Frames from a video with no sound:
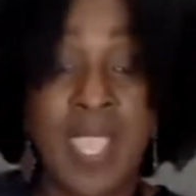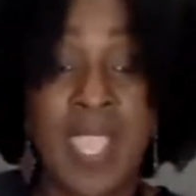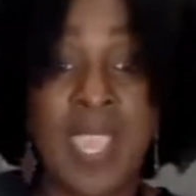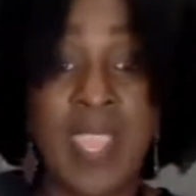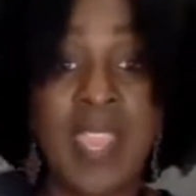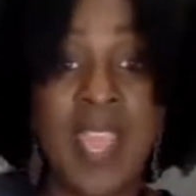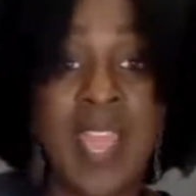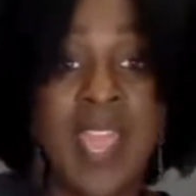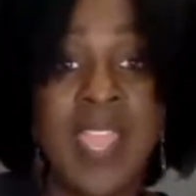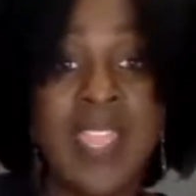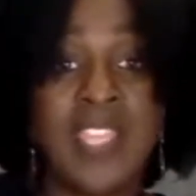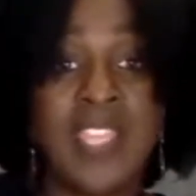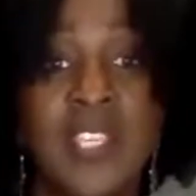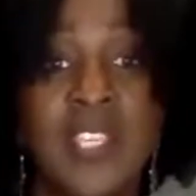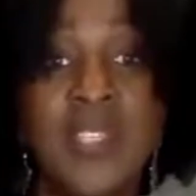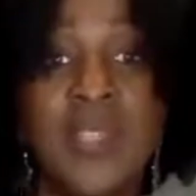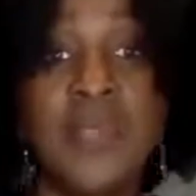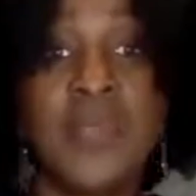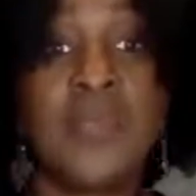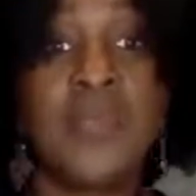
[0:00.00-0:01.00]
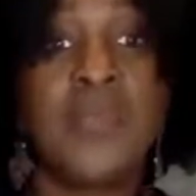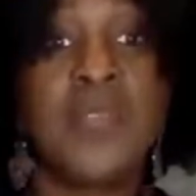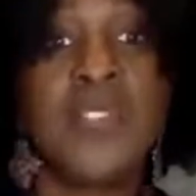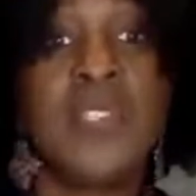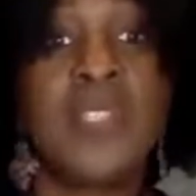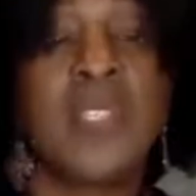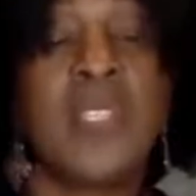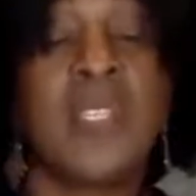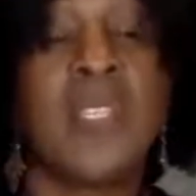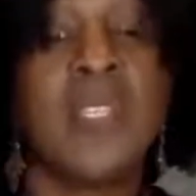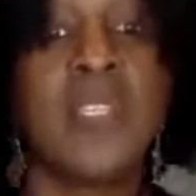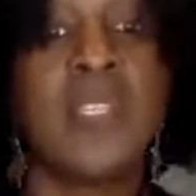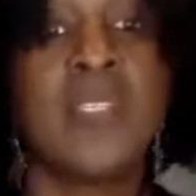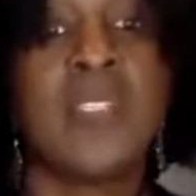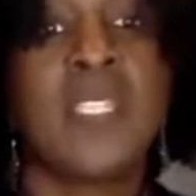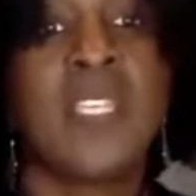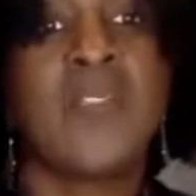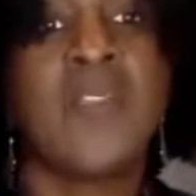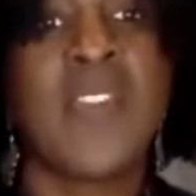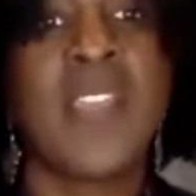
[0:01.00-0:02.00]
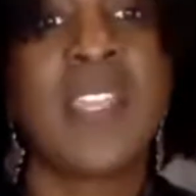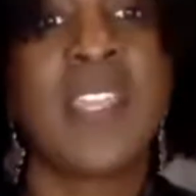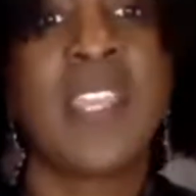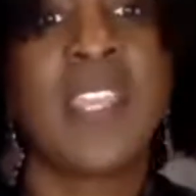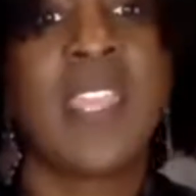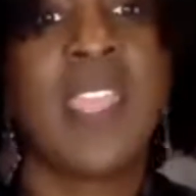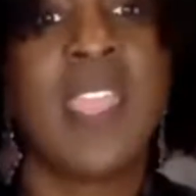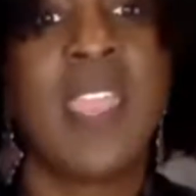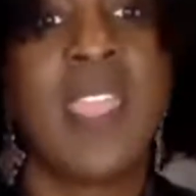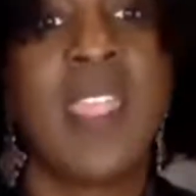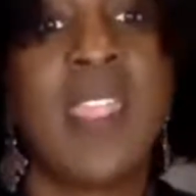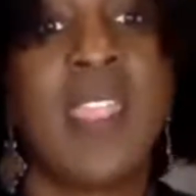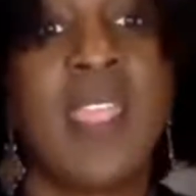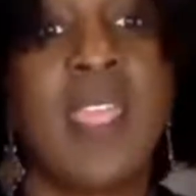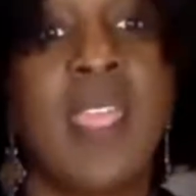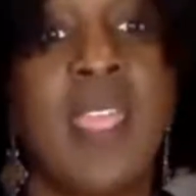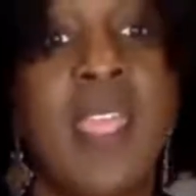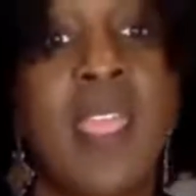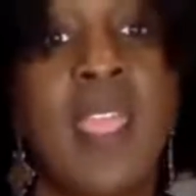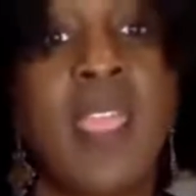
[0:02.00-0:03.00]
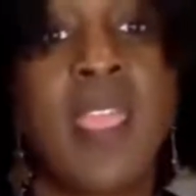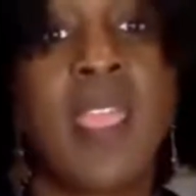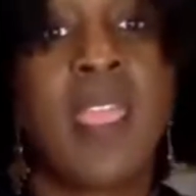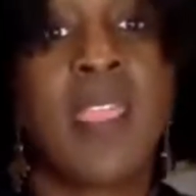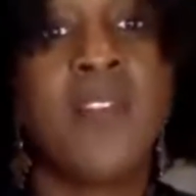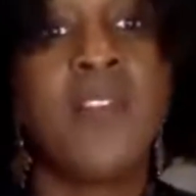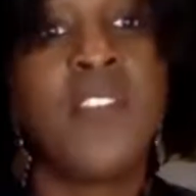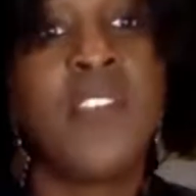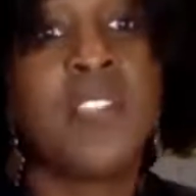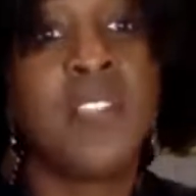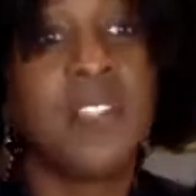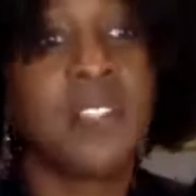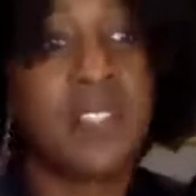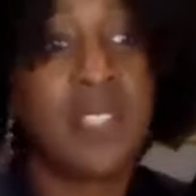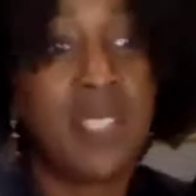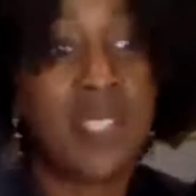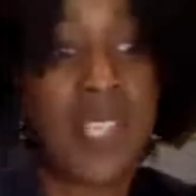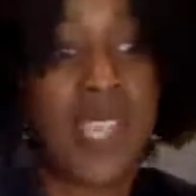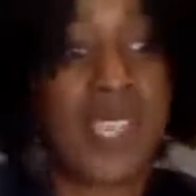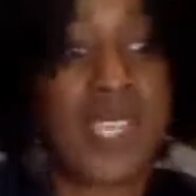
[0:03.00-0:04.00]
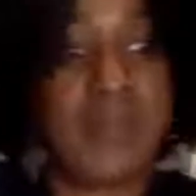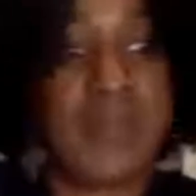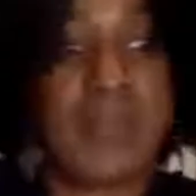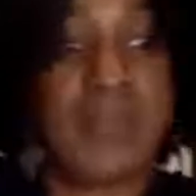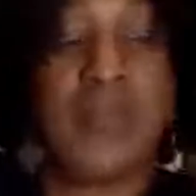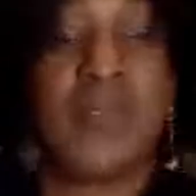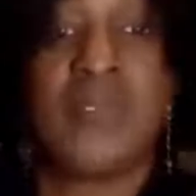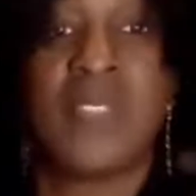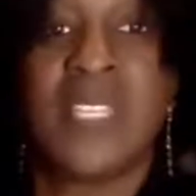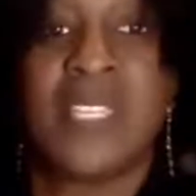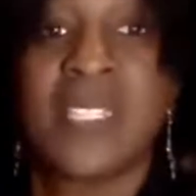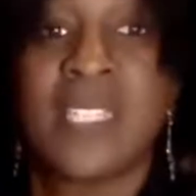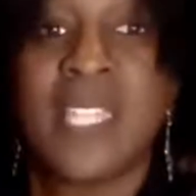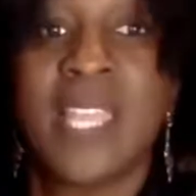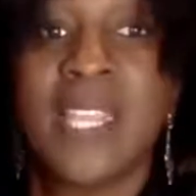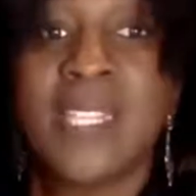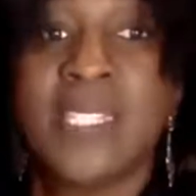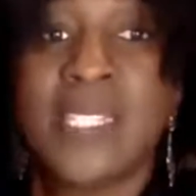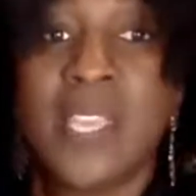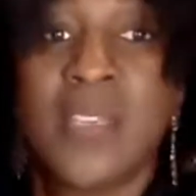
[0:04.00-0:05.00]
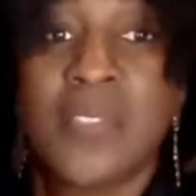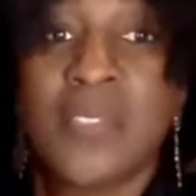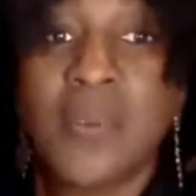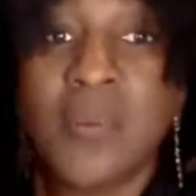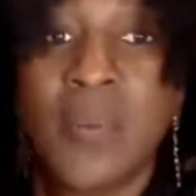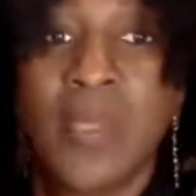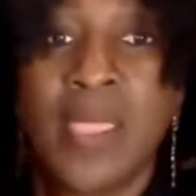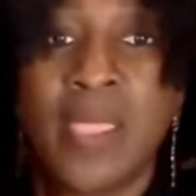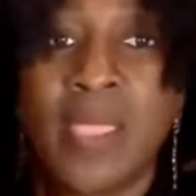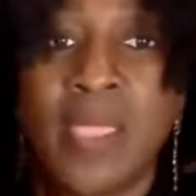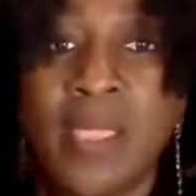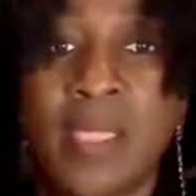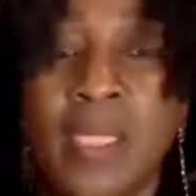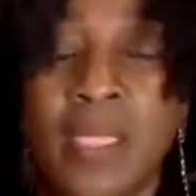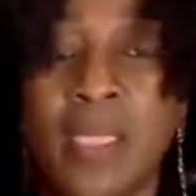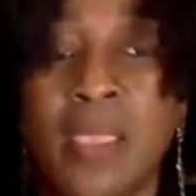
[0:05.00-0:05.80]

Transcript: And use See if I can get, you can see that. Let me move these lights out the way.